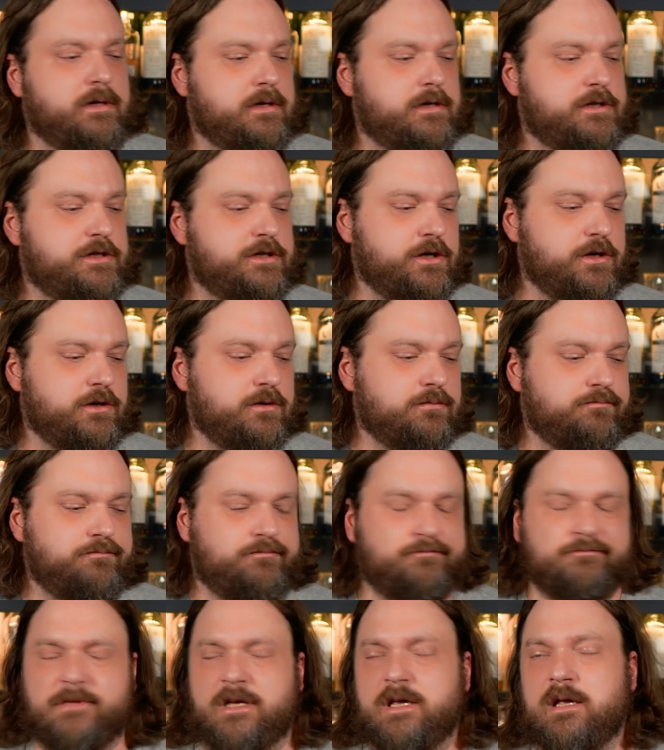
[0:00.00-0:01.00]
So,
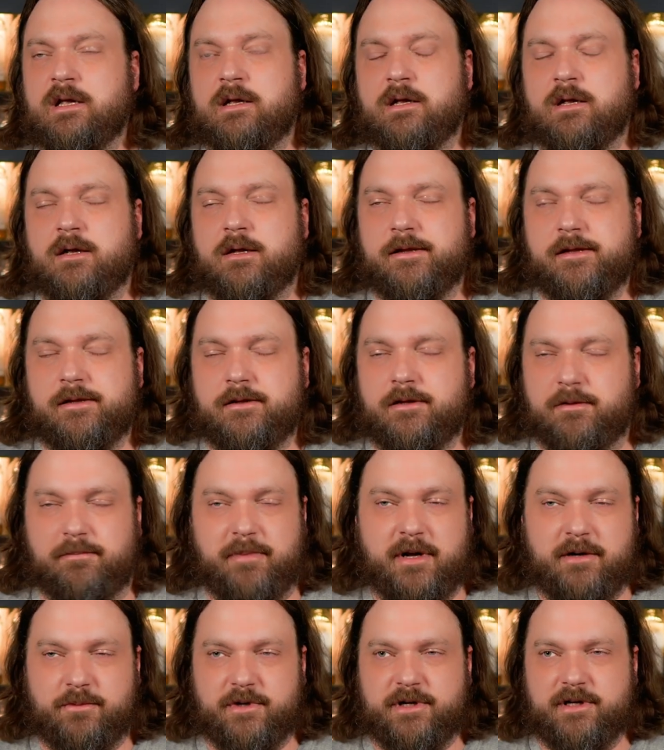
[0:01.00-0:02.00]
look,
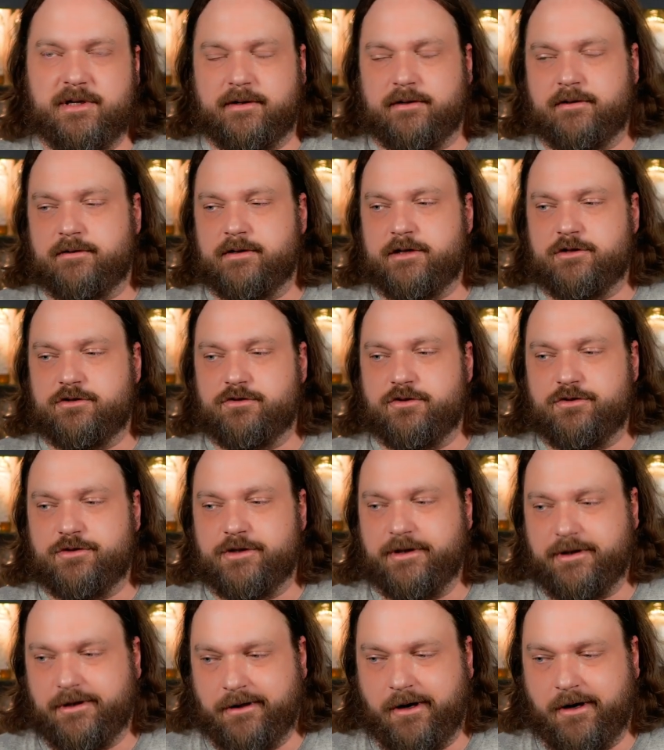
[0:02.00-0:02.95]
Benriach and Glendronach